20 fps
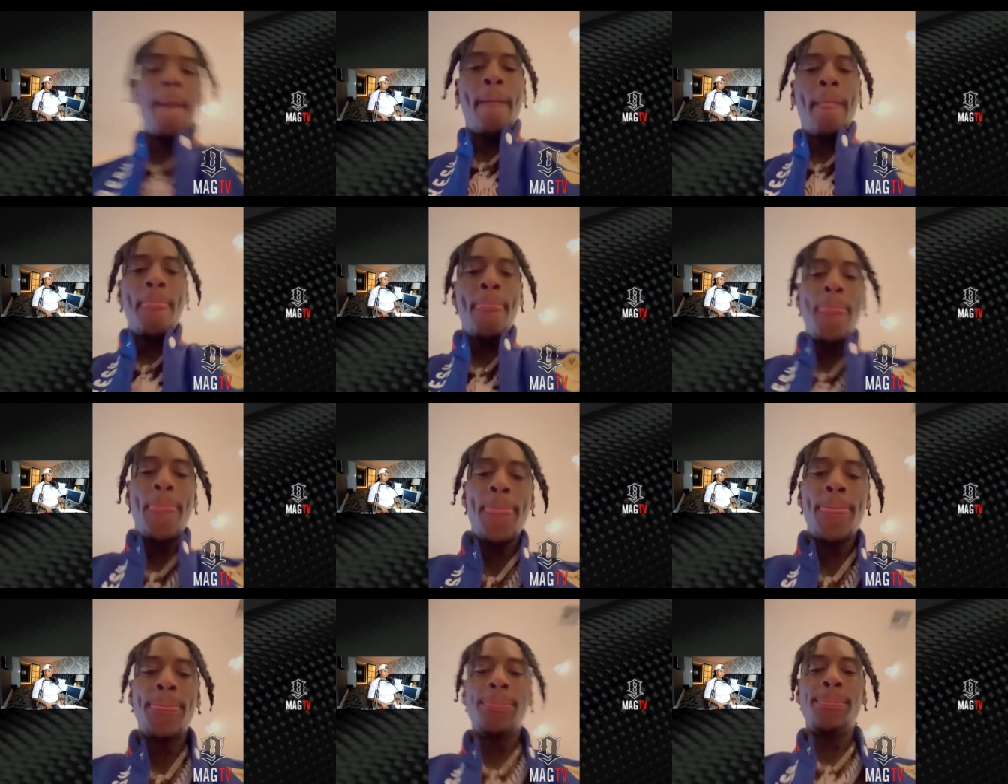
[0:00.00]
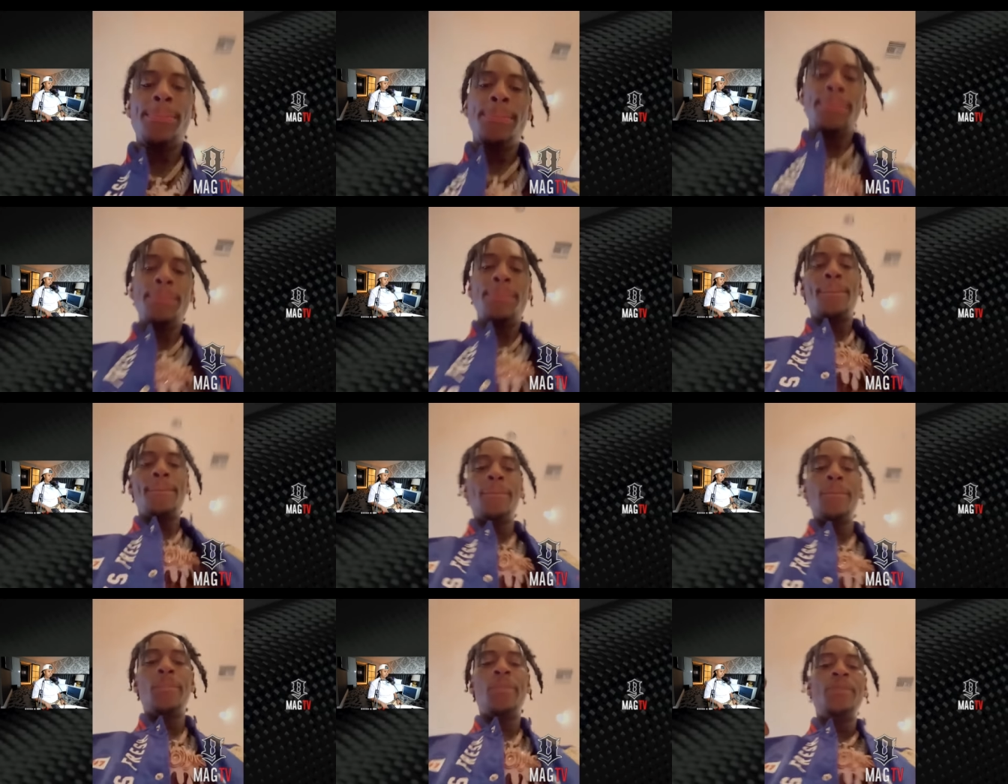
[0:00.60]
like,
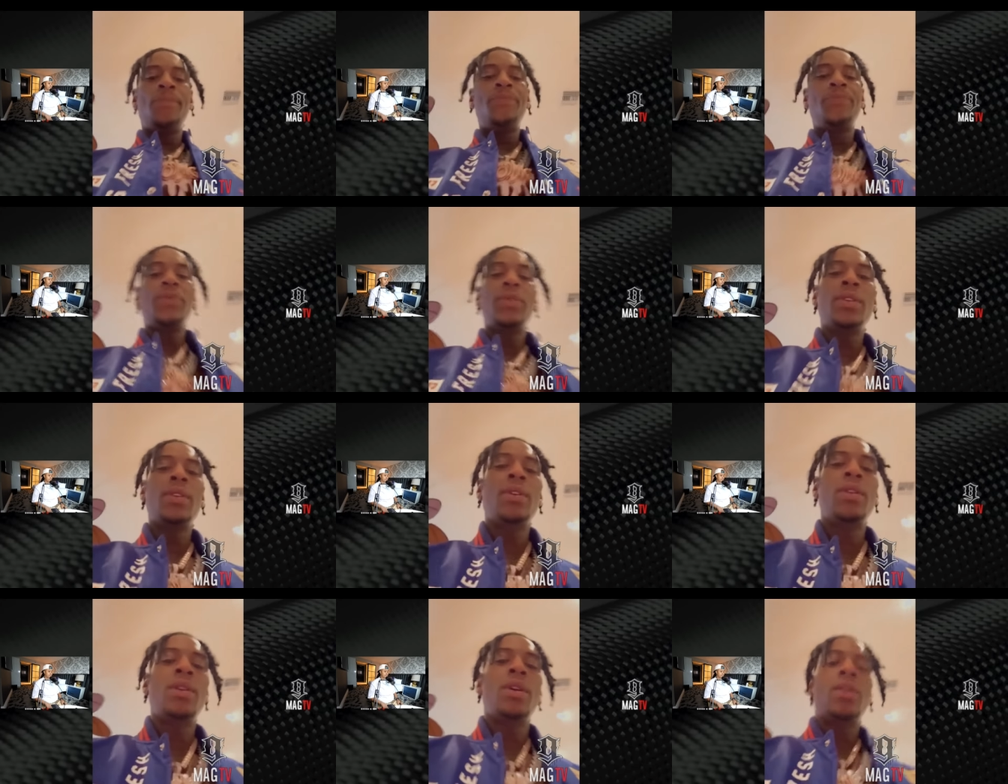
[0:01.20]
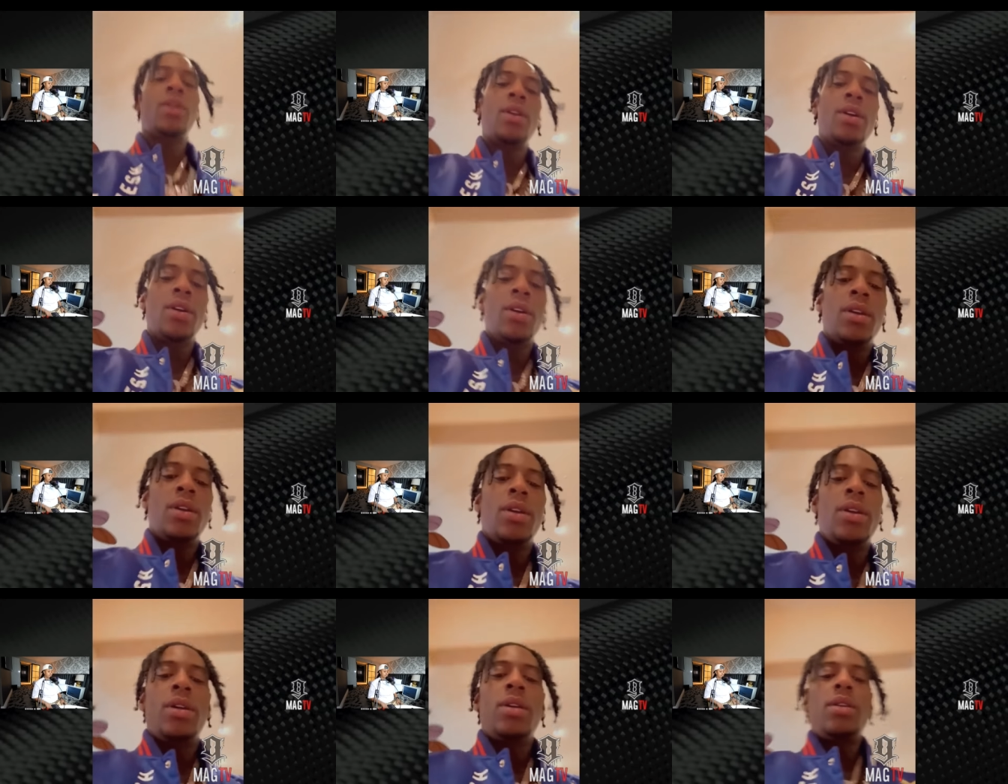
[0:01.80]
comment, and
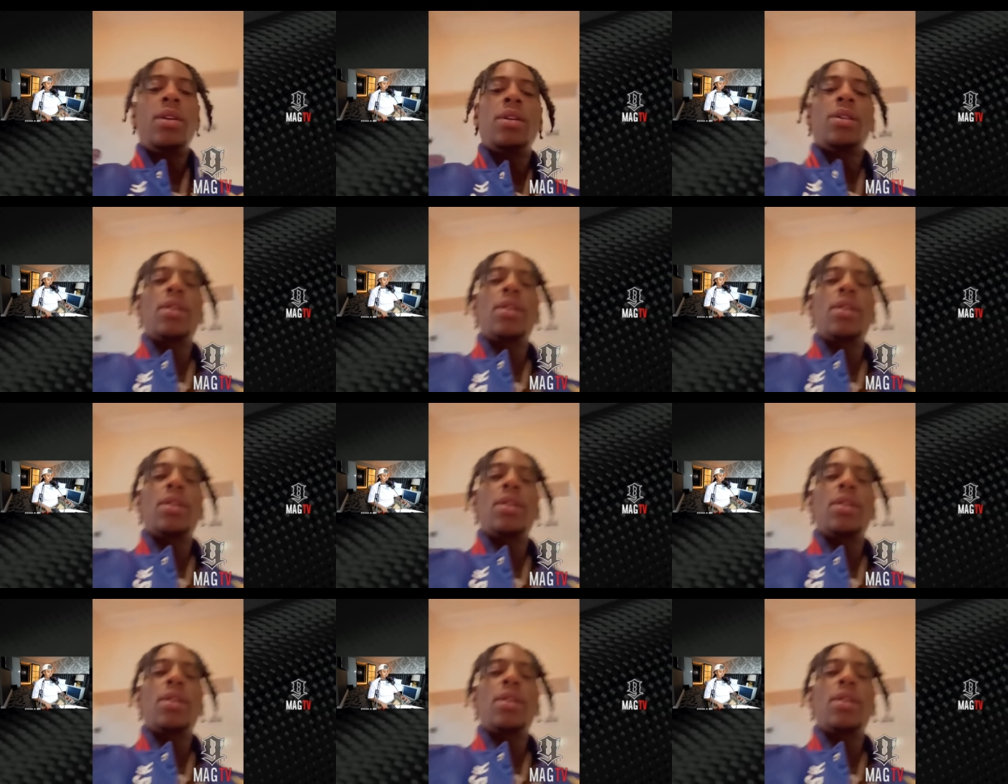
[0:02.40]
subscribe.